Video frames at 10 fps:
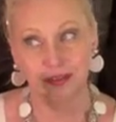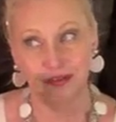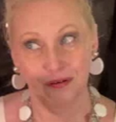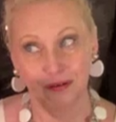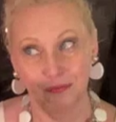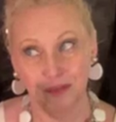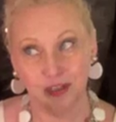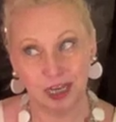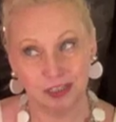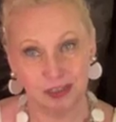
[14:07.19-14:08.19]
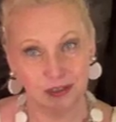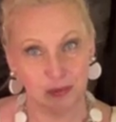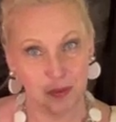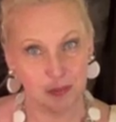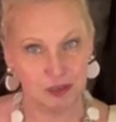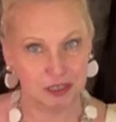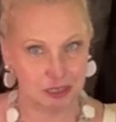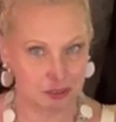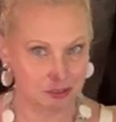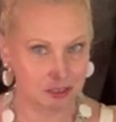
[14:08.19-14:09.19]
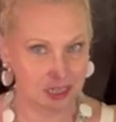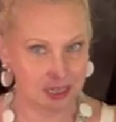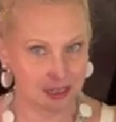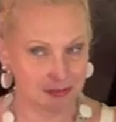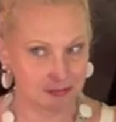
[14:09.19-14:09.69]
or the projection to be particularly